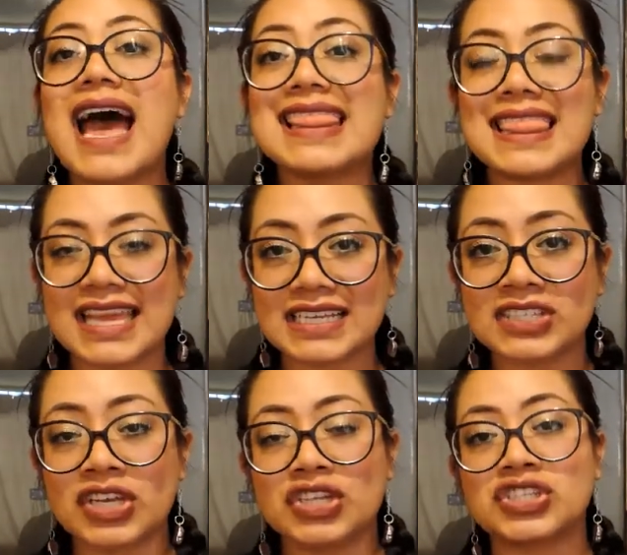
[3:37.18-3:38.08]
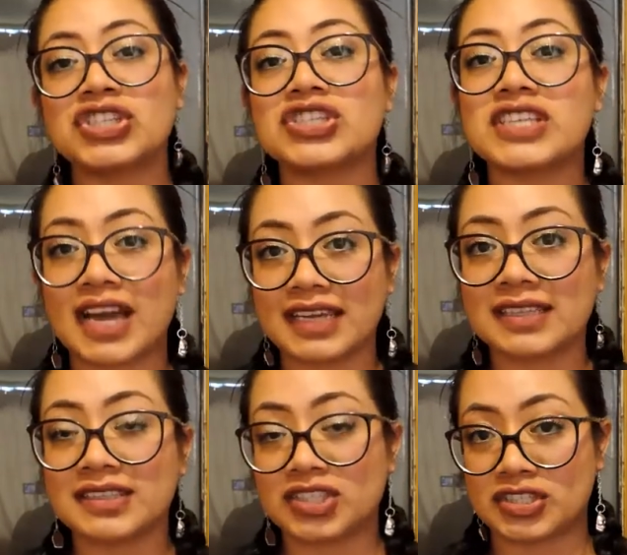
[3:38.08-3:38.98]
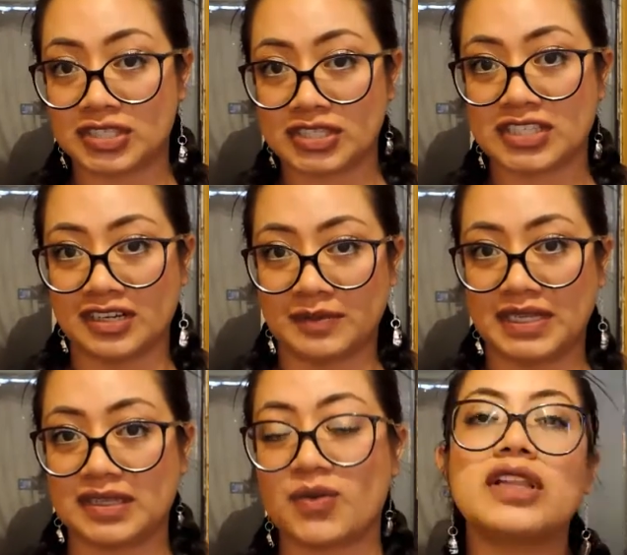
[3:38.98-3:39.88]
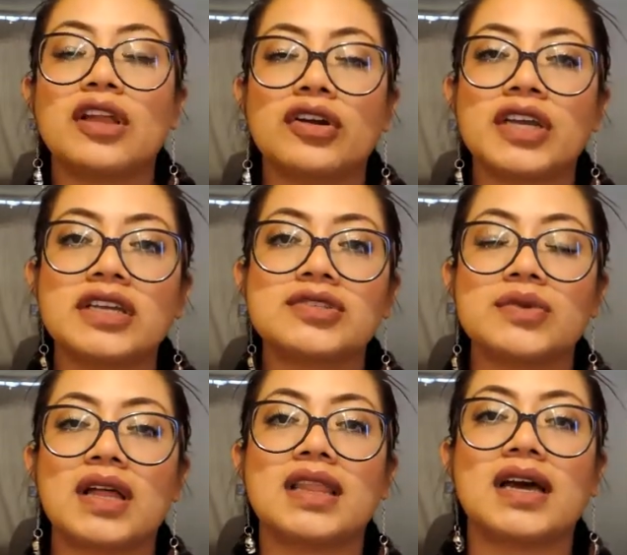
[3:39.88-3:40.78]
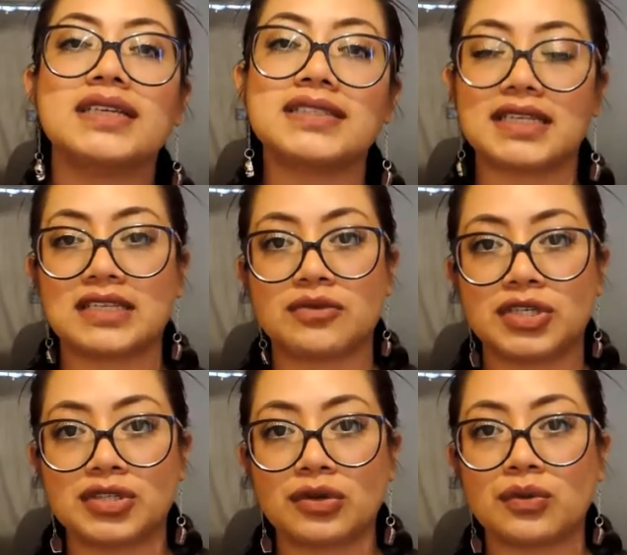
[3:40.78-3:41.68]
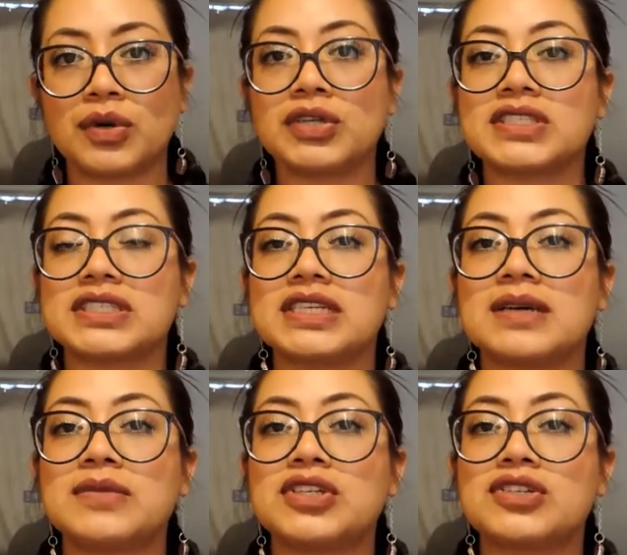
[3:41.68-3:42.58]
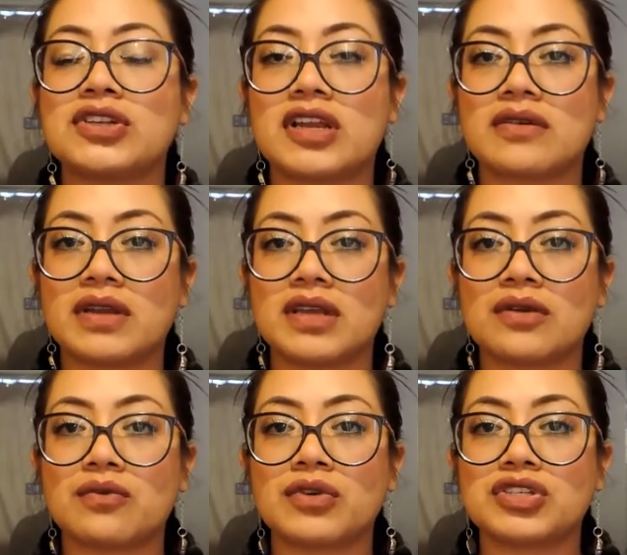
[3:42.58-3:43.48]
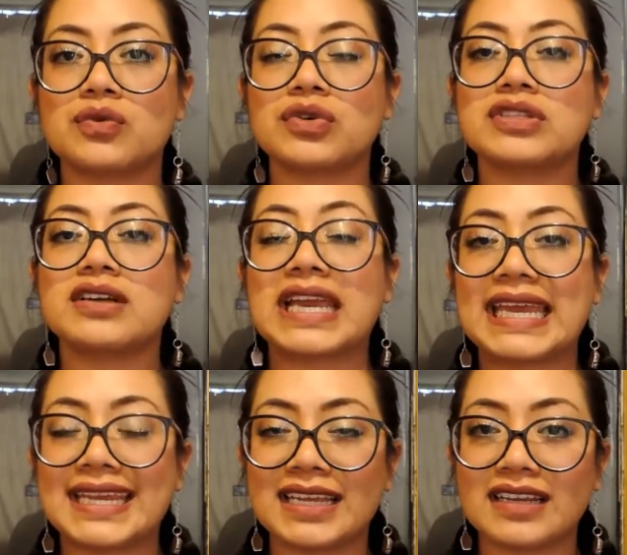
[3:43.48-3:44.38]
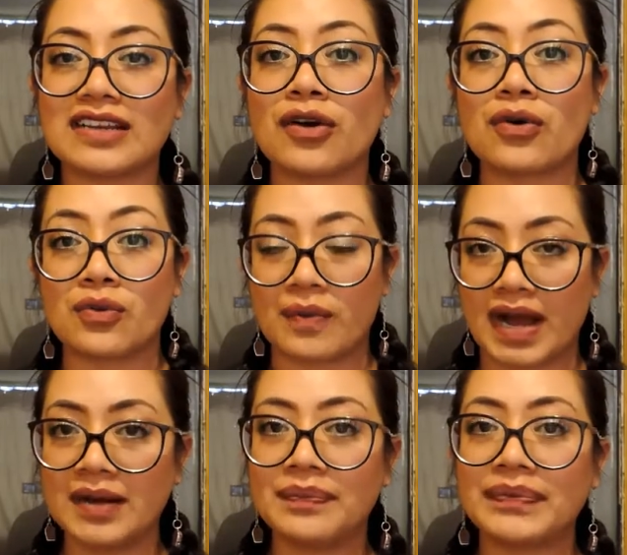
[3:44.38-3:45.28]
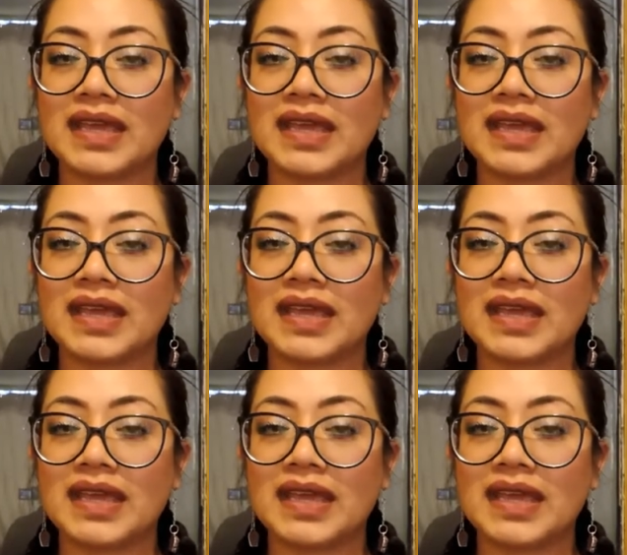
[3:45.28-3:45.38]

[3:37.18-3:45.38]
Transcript: unless she signed the testament. The lawyers realized that Rachel was in a missionary which was located in Corumbá